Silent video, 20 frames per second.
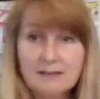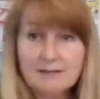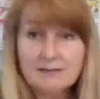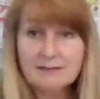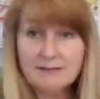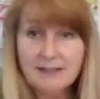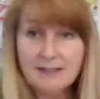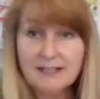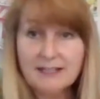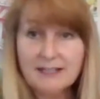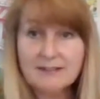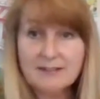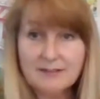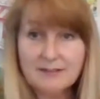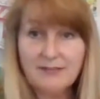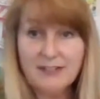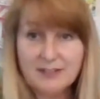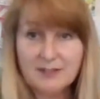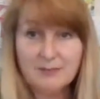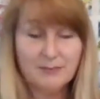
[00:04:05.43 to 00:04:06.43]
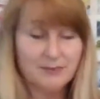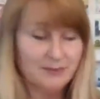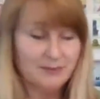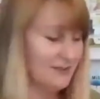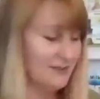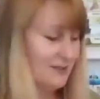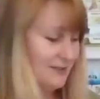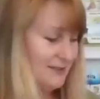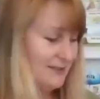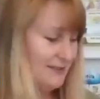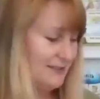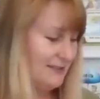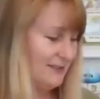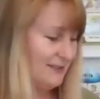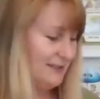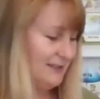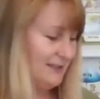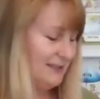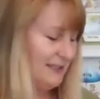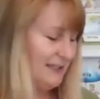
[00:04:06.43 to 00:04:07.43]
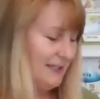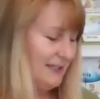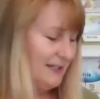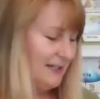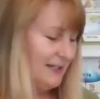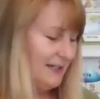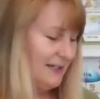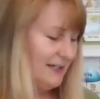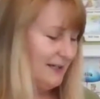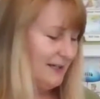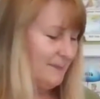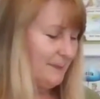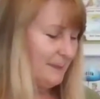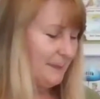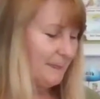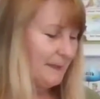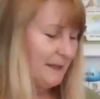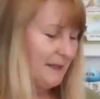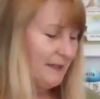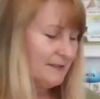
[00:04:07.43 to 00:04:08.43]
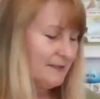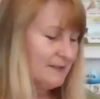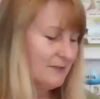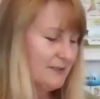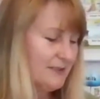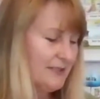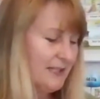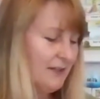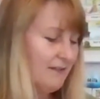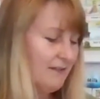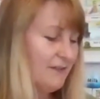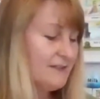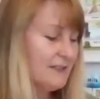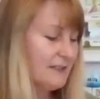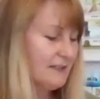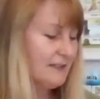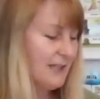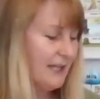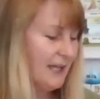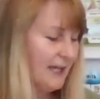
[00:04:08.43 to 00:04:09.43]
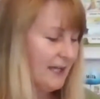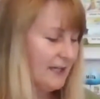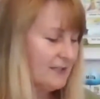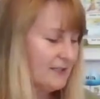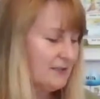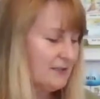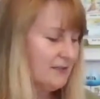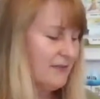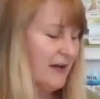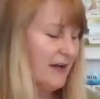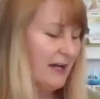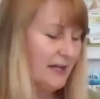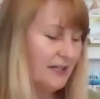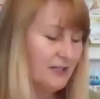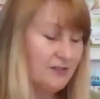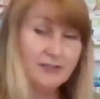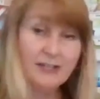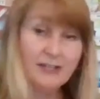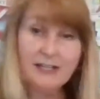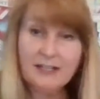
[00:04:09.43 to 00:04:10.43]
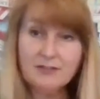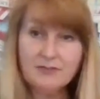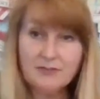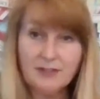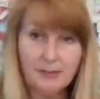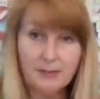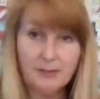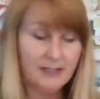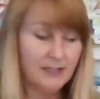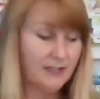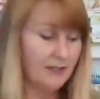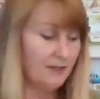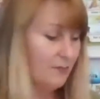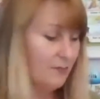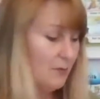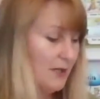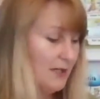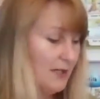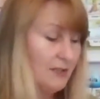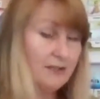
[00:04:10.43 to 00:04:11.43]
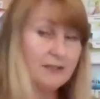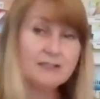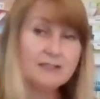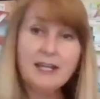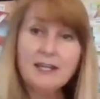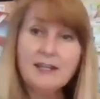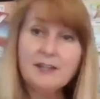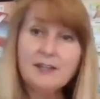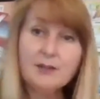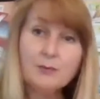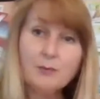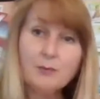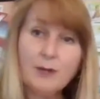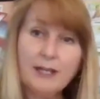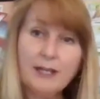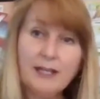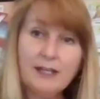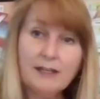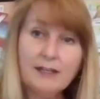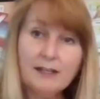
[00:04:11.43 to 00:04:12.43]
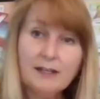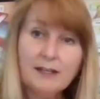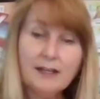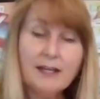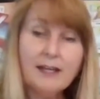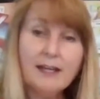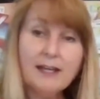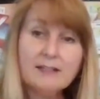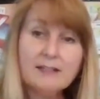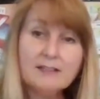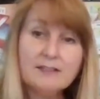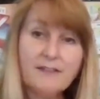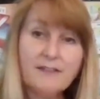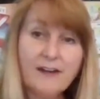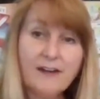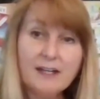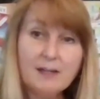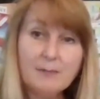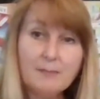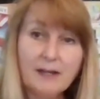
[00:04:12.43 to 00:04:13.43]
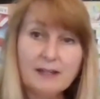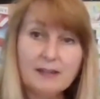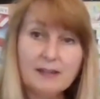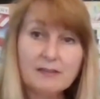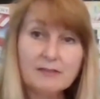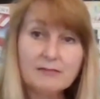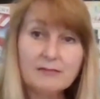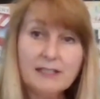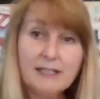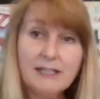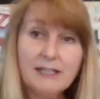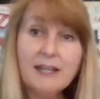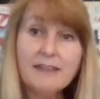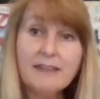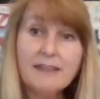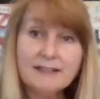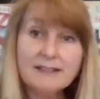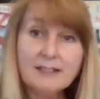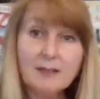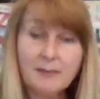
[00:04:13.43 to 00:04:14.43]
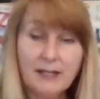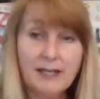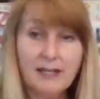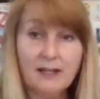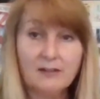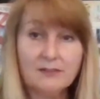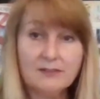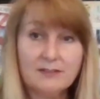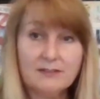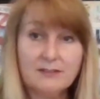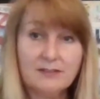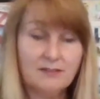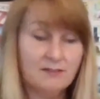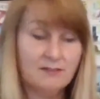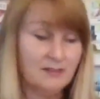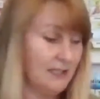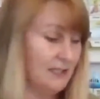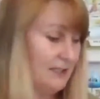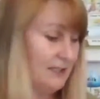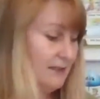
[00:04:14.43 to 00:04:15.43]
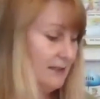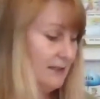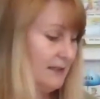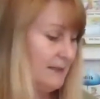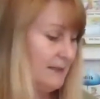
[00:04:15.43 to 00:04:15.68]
That's vegetables, just to tell you. Um, so staying physically active, hydrated, drink plenty of water, take your weight and divide it by three. That's how many ounces you need.